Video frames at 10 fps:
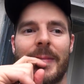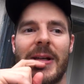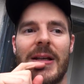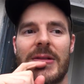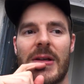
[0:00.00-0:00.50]
I'm
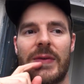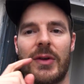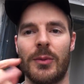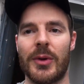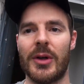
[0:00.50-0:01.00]
gonna get stuff
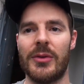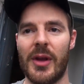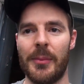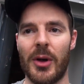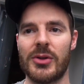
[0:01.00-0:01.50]
because we're gonna do
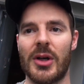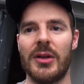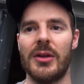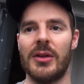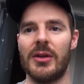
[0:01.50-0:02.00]
that brunch
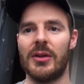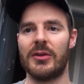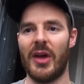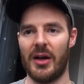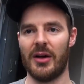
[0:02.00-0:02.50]
on
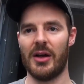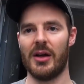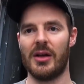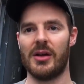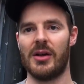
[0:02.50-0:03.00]
Saturday.
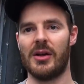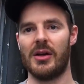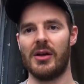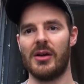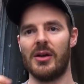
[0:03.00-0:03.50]
Oh yeah, I'm
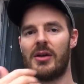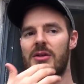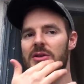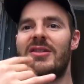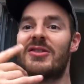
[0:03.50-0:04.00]
looking forward to
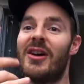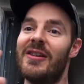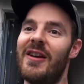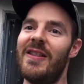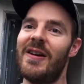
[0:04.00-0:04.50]
that.
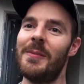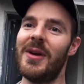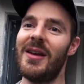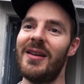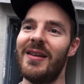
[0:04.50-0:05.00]
Sunday though,
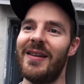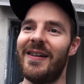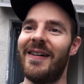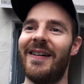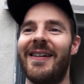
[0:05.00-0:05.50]
man?
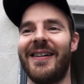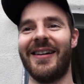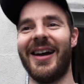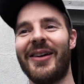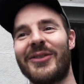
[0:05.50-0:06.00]
Maybe, yeah,
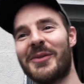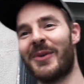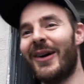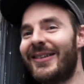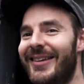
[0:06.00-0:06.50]
Sunday. After dude.
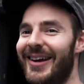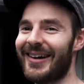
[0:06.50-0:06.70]
the brunch?